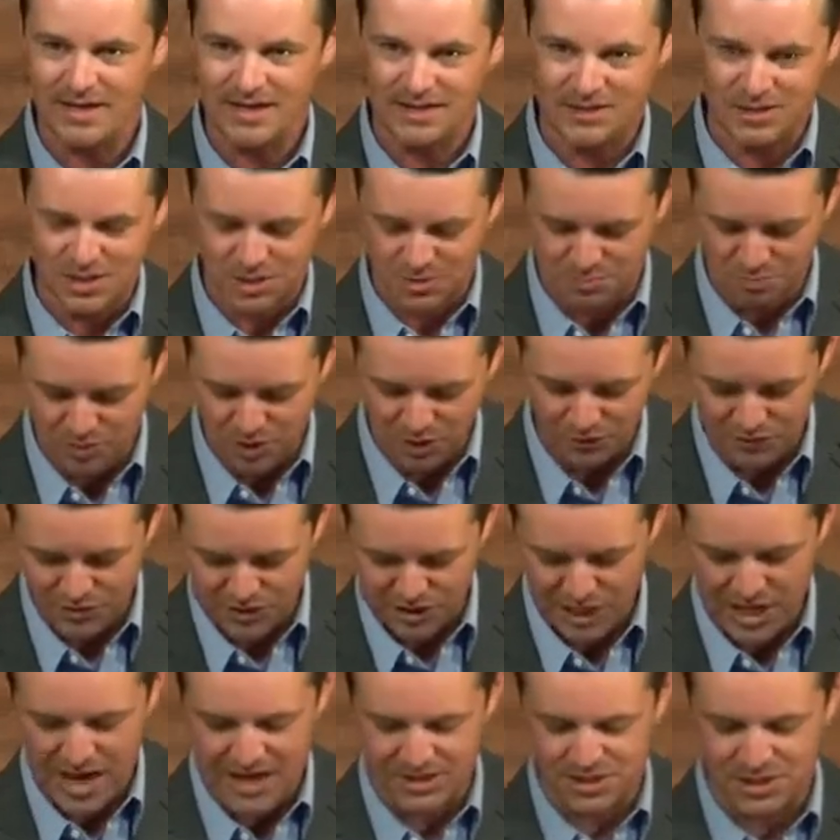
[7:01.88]
he just moves
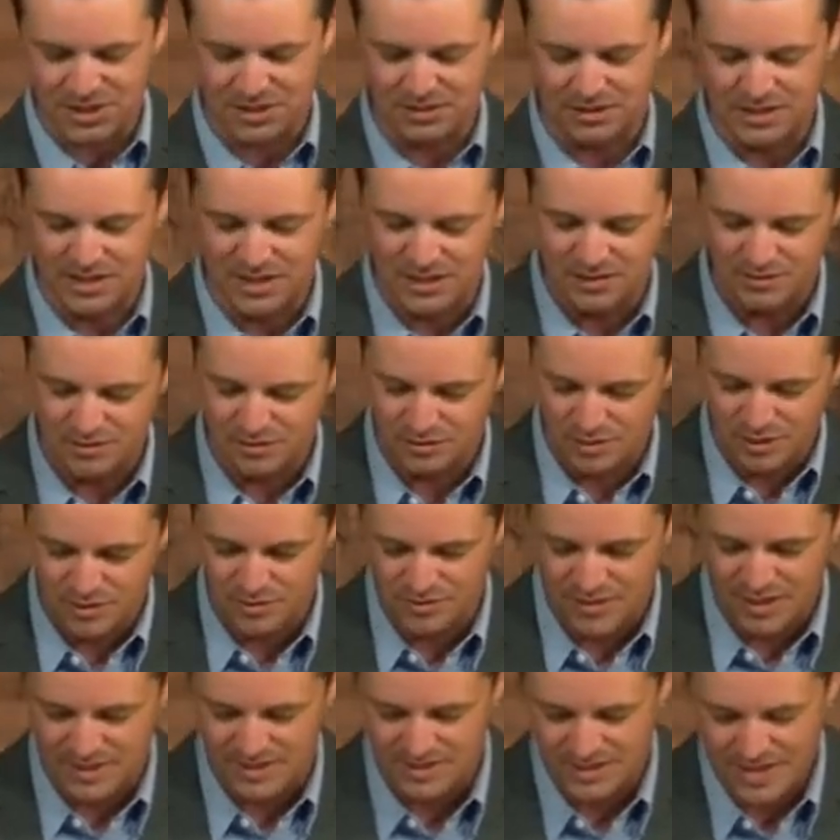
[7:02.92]
logically
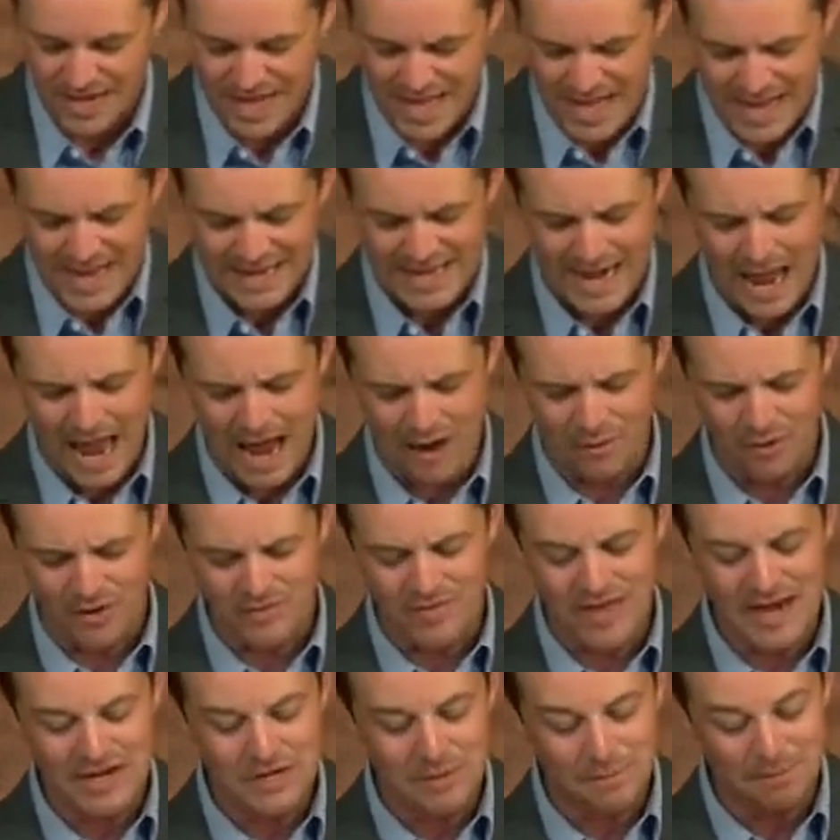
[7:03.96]
through this. And how are
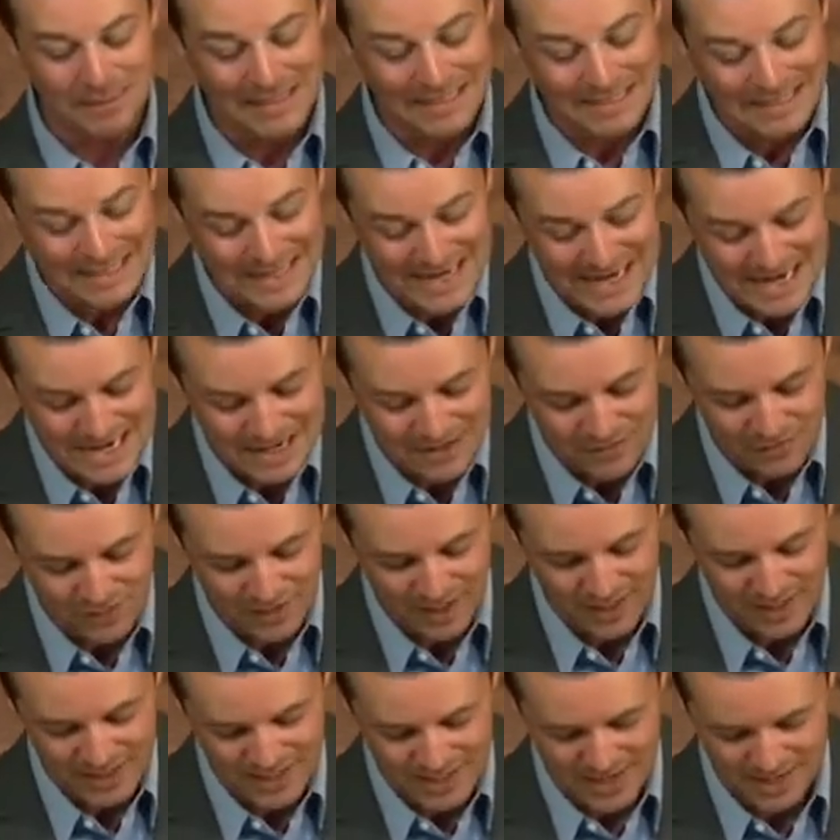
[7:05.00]
they to believe
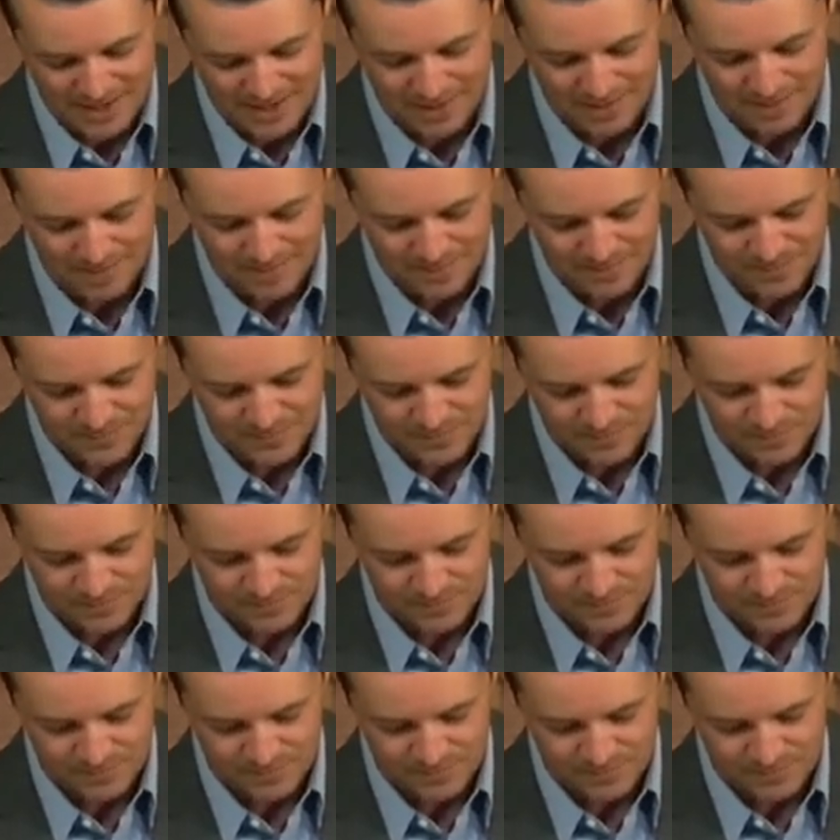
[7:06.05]
in him